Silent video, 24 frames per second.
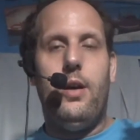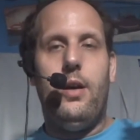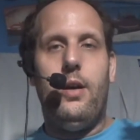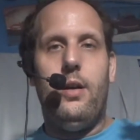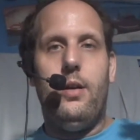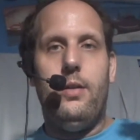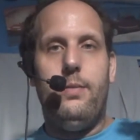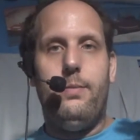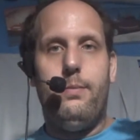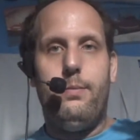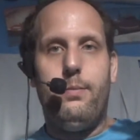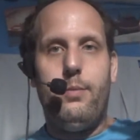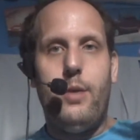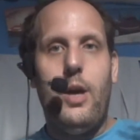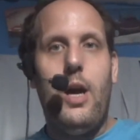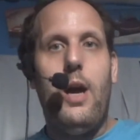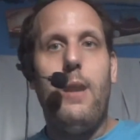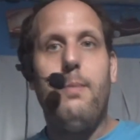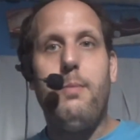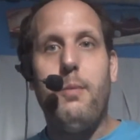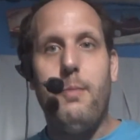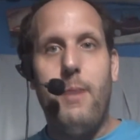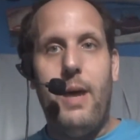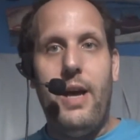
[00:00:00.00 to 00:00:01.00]

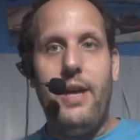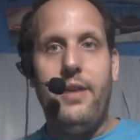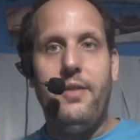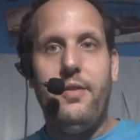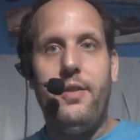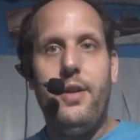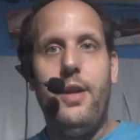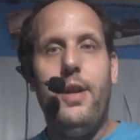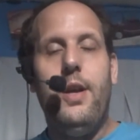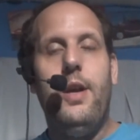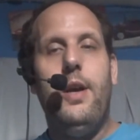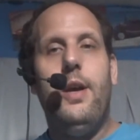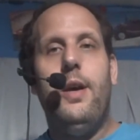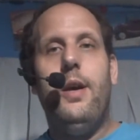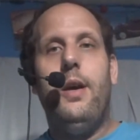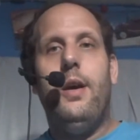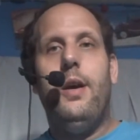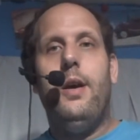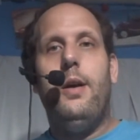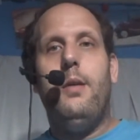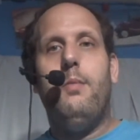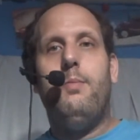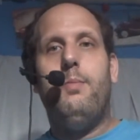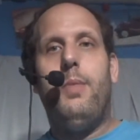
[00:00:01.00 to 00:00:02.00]
compromised.
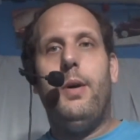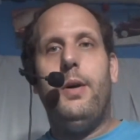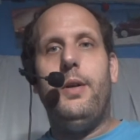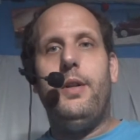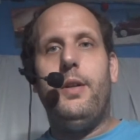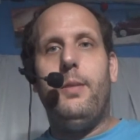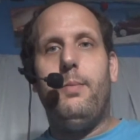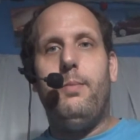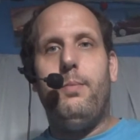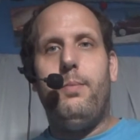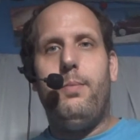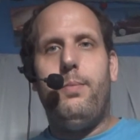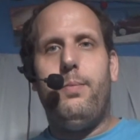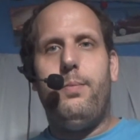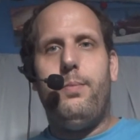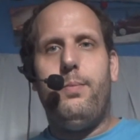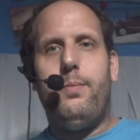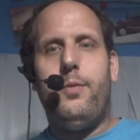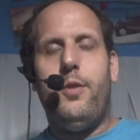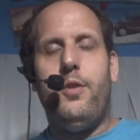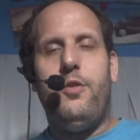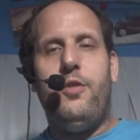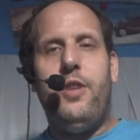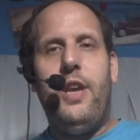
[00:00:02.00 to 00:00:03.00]
But the
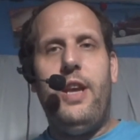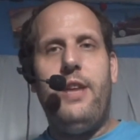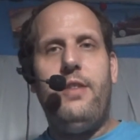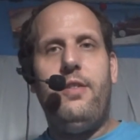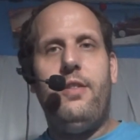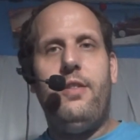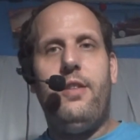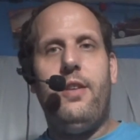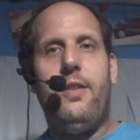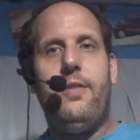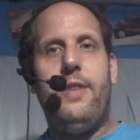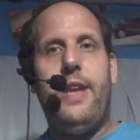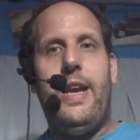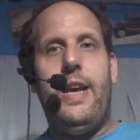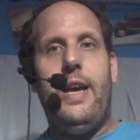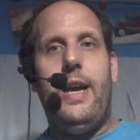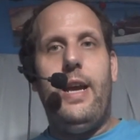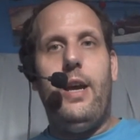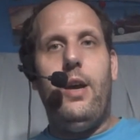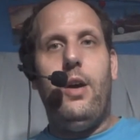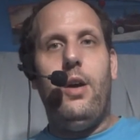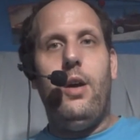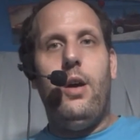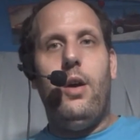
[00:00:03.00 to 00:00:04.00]
chances of that
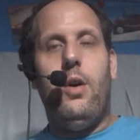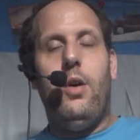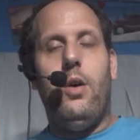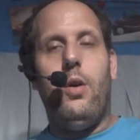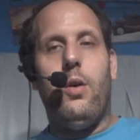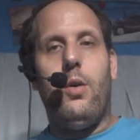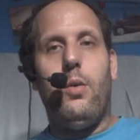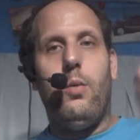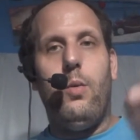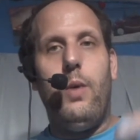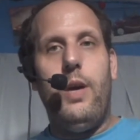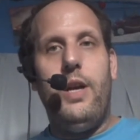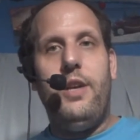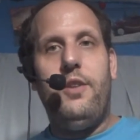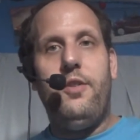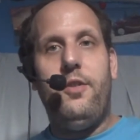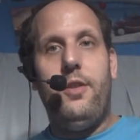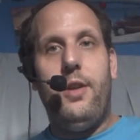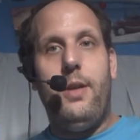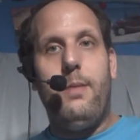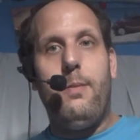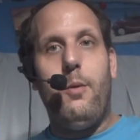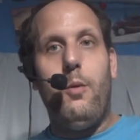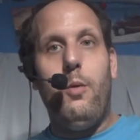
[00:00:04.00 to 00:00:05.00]
are way slimmer
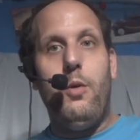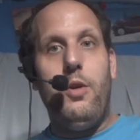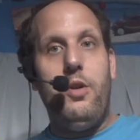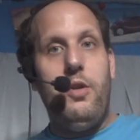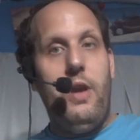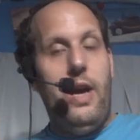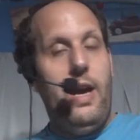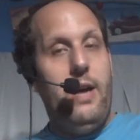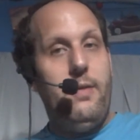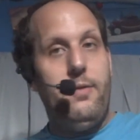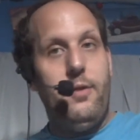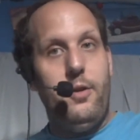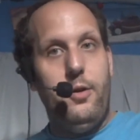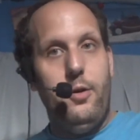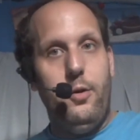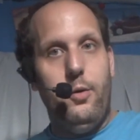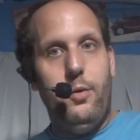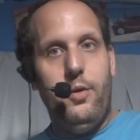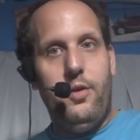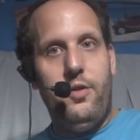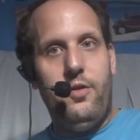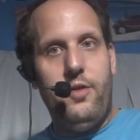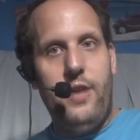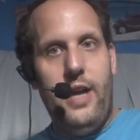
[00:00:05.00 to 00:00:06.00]
when you have the newest
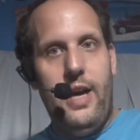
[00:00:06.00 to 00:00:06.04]
stuff.